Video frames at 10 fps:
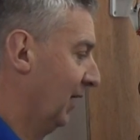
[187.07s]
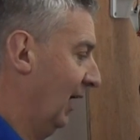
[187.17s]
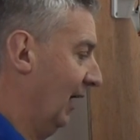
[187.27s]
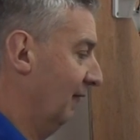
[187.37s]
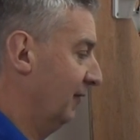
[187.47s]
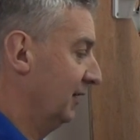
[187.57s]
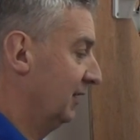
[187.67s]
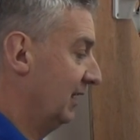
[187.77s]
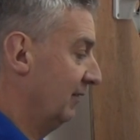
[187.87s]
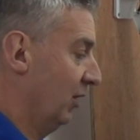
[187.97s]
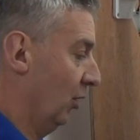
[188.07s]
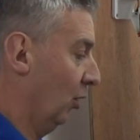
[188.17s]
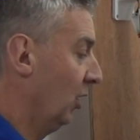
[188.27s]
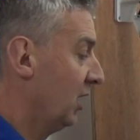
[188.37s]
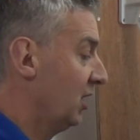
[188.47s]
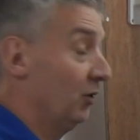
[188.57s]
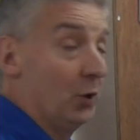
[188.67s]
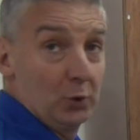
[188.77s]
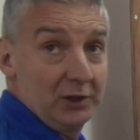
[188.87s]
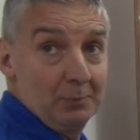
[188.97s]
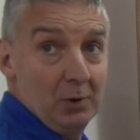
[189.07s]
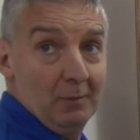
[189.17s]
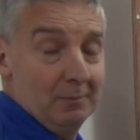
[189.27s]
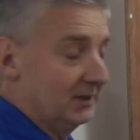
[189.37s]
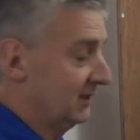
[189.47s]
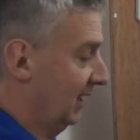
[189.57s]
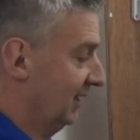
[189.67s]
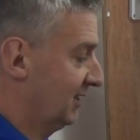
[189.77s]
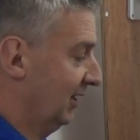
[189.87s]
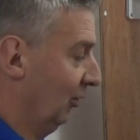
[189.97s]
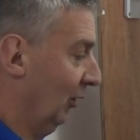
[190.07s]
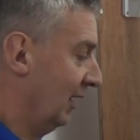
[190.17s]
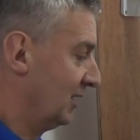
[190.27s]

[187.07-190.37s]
via the DVR, you'll know that the problem is that it's here.